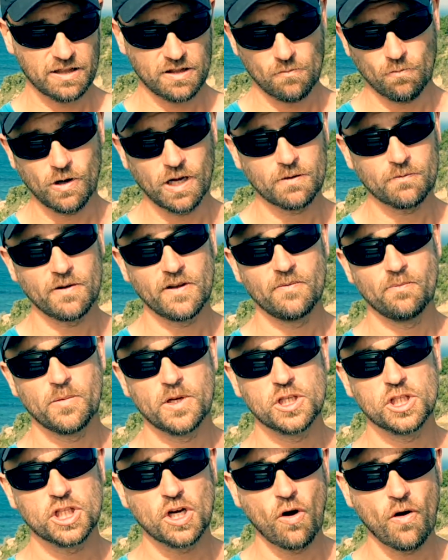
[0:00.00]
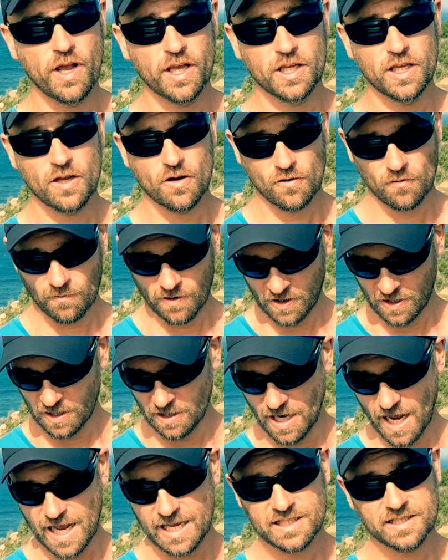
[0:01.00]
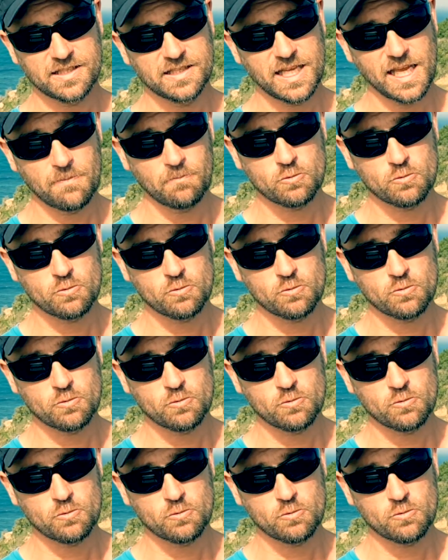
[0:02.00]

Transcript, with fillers: the one we've been showing you with a nice deep